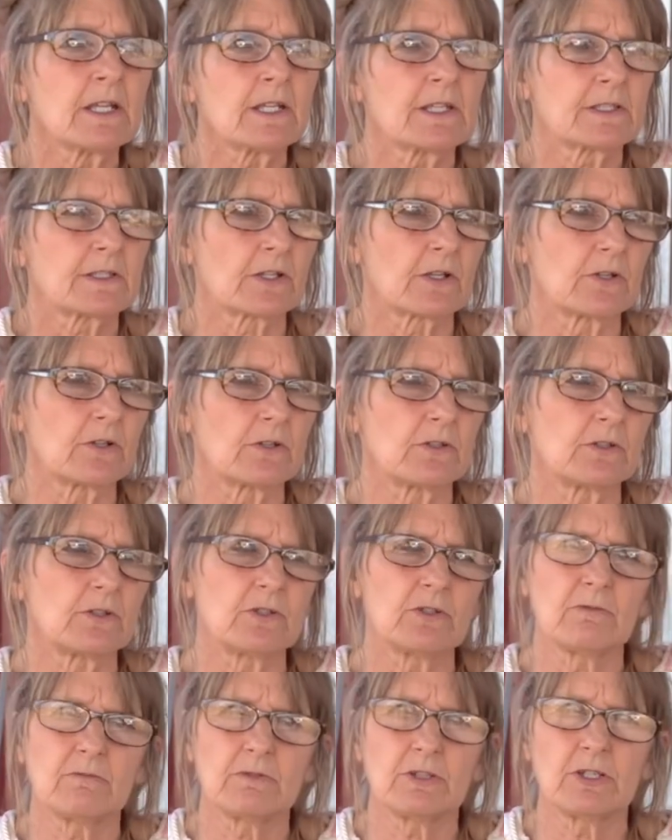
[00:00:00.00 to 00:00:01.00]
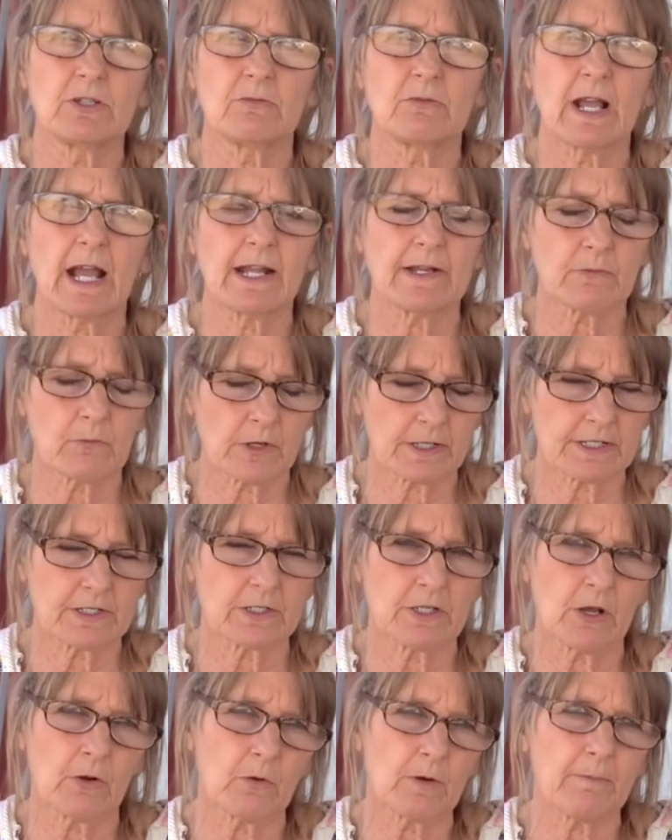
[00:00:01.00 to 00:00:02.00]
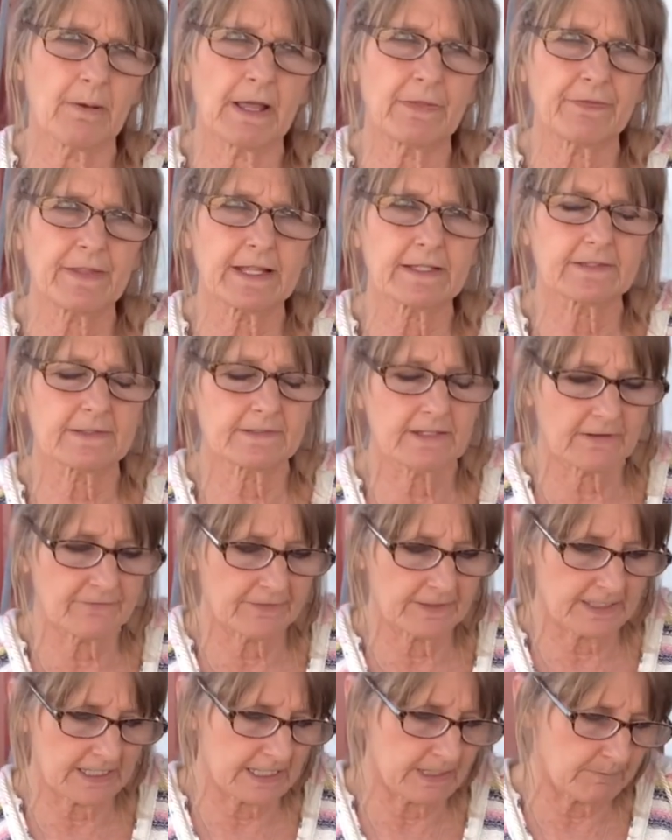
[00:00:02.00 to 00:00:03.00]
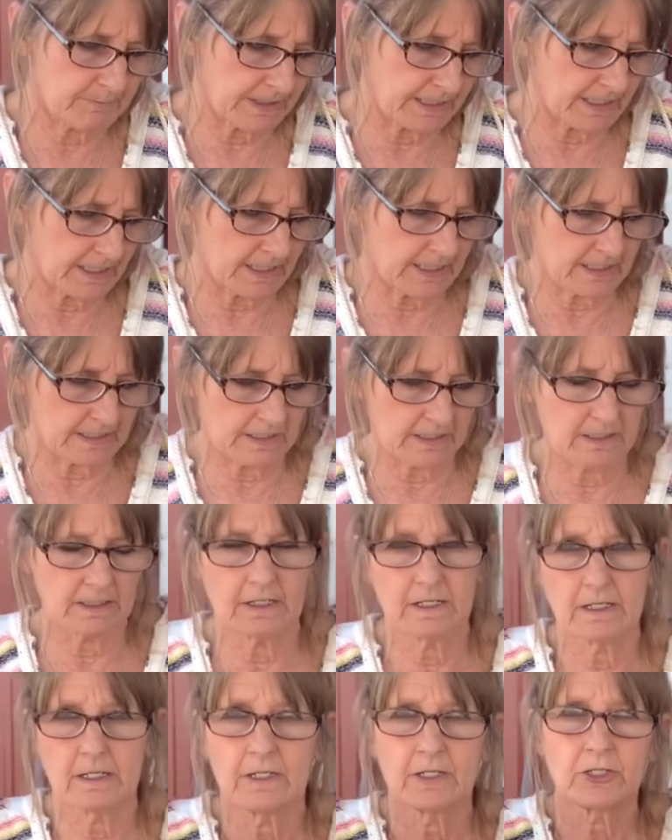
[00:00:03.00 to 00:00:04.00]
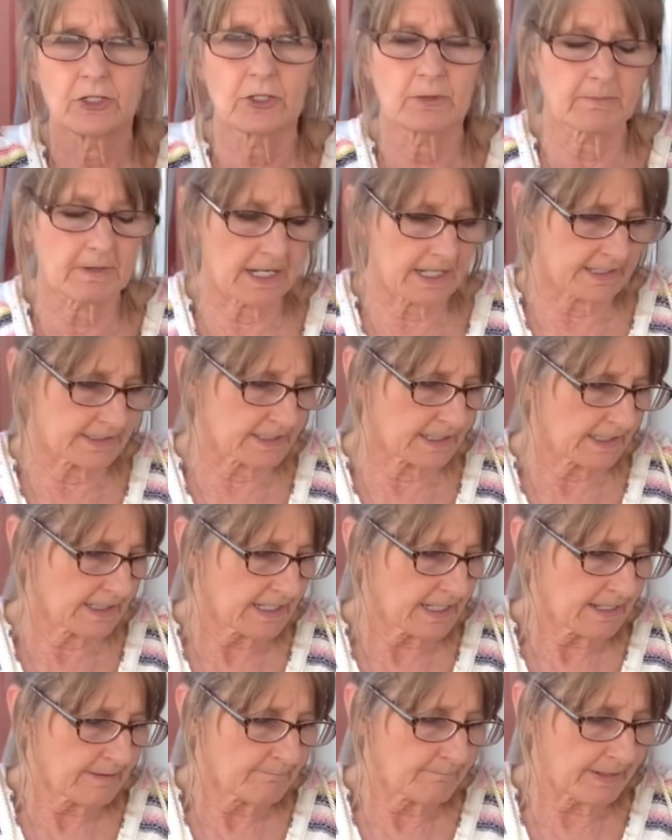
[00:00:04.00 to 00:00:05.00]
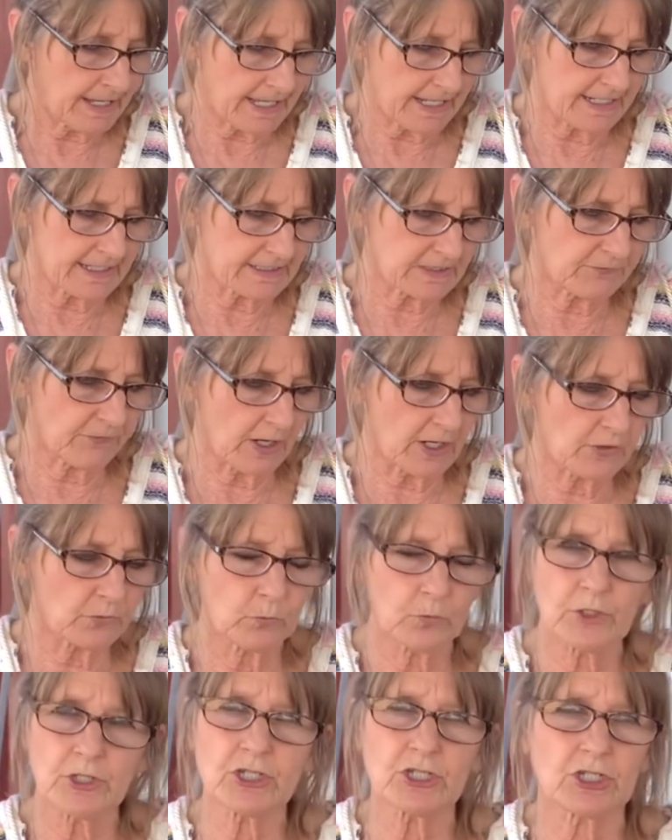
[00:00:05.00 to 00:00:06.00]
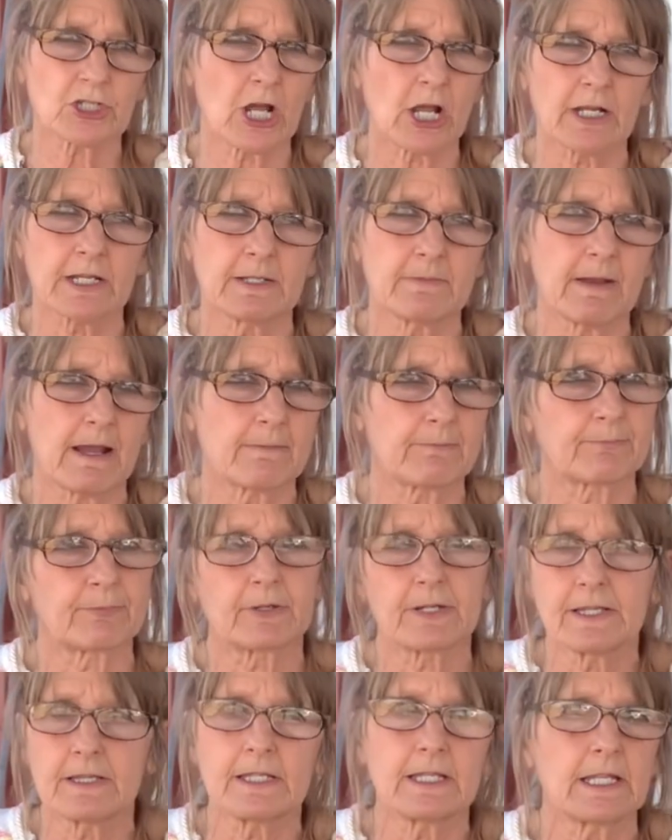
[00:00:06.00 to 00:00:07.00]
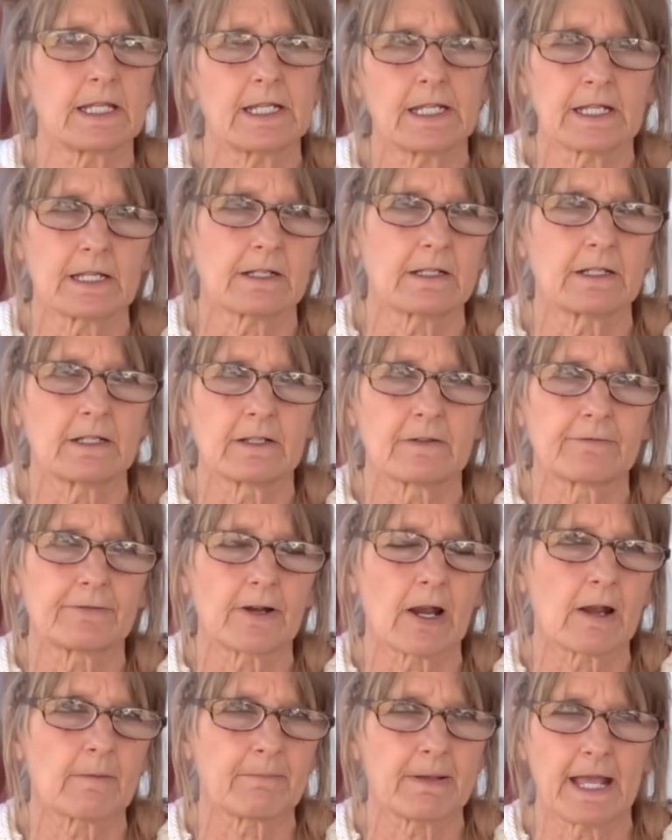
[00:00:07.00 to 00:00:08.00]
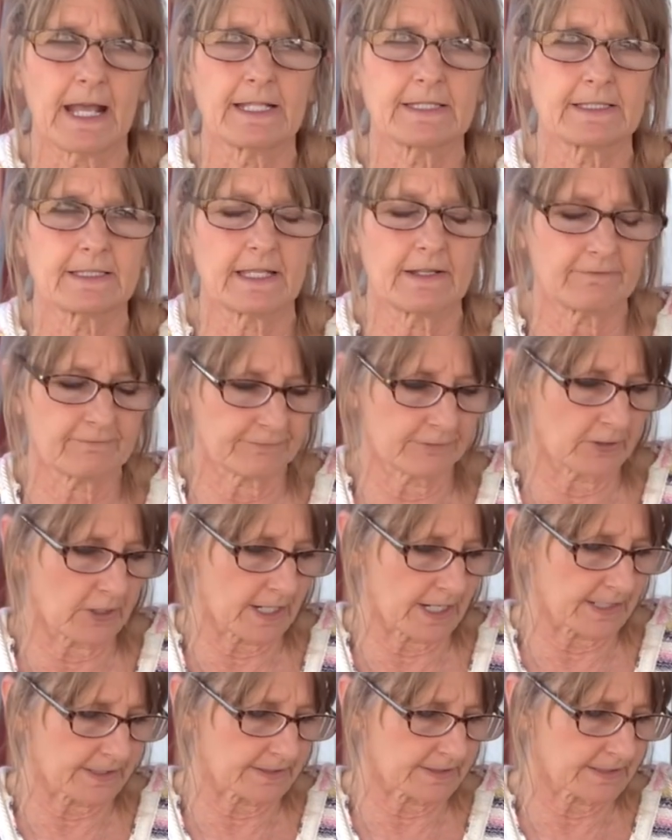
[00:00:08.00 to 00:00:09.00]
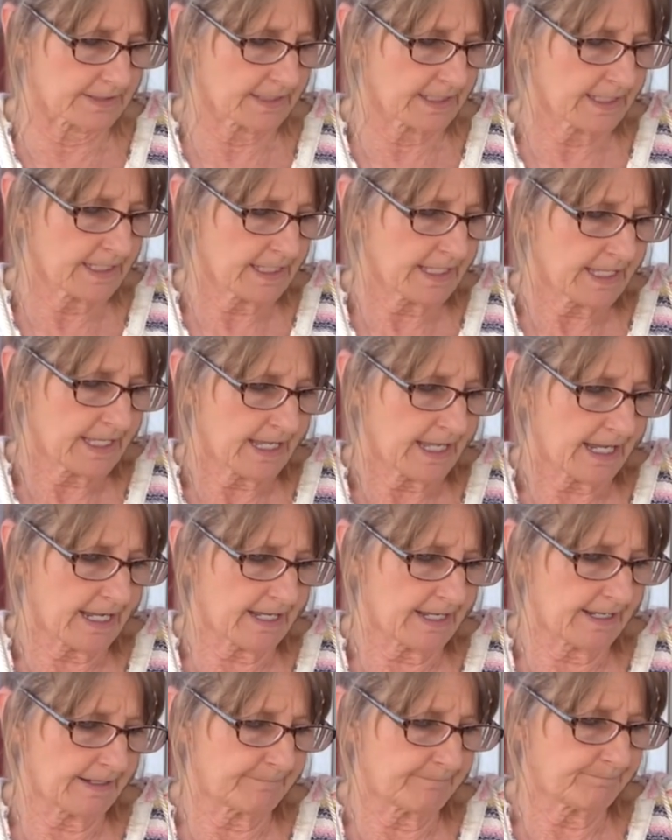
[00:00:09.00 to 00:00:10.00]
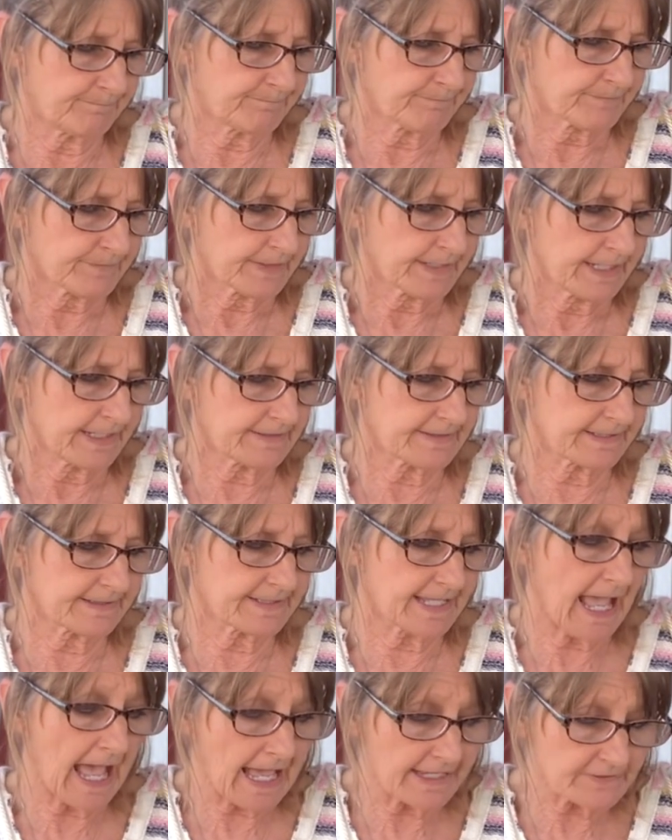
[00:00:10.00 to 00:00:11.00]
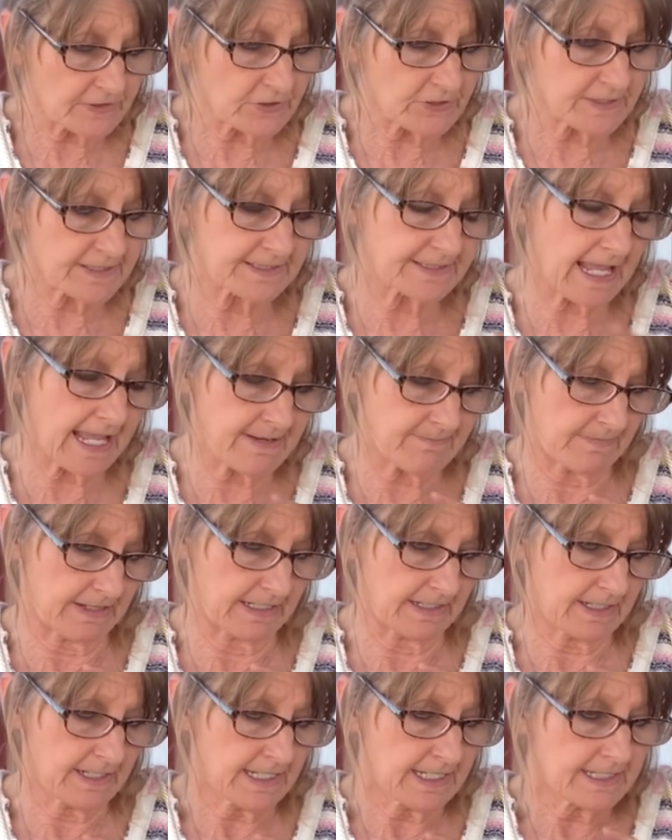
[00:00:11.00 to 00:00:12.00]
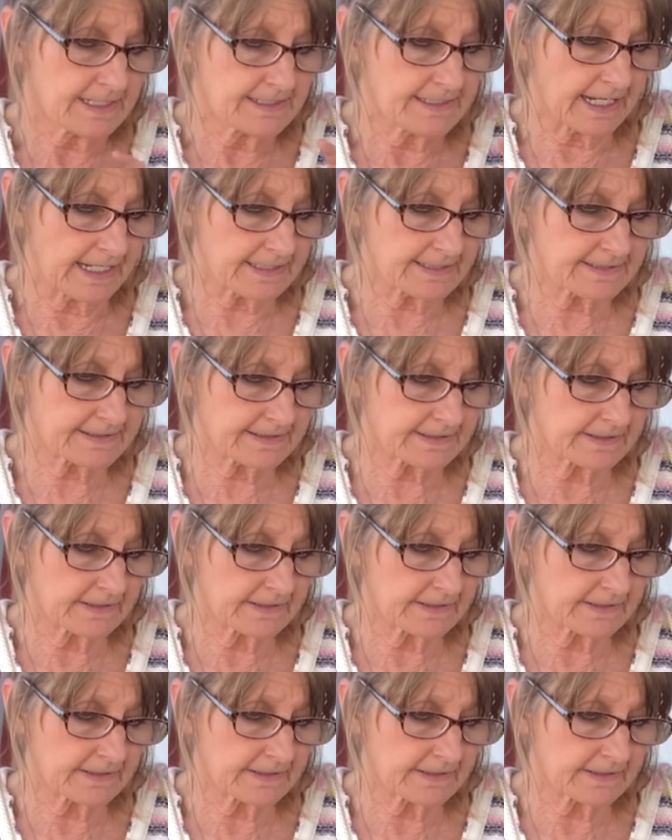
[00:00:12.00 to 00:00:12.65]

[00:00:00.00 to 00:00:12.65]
So you kind of want to know about that stuff and keep it in your mind. But as far as, we're just talking about breathing it in for our pets and for us. It says hazard statement. Dust